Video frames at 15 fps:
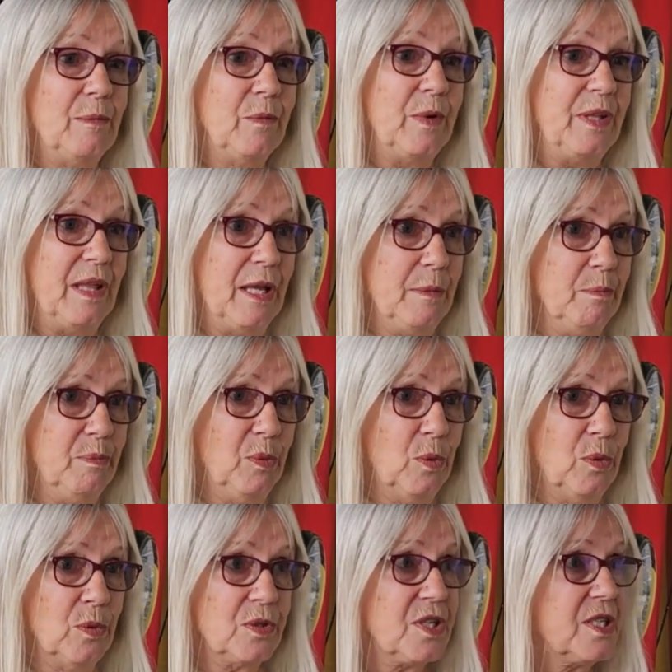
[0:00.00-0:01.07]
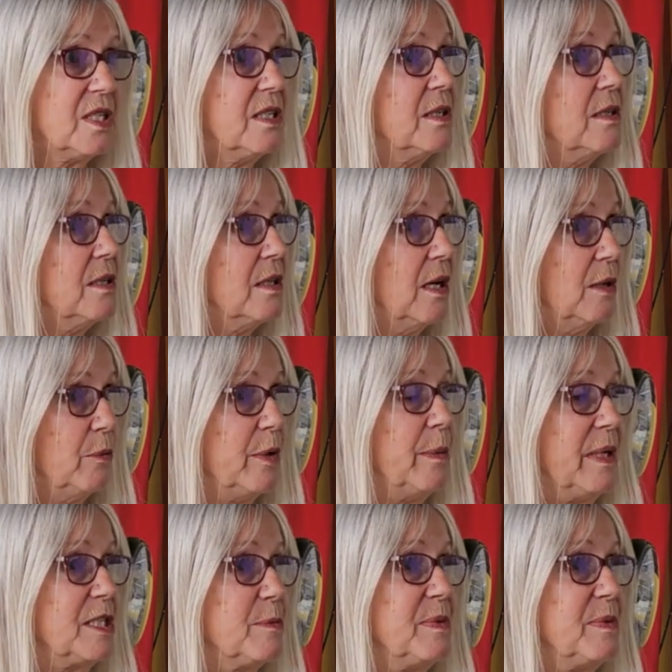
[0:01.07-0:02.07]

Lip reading: We then we went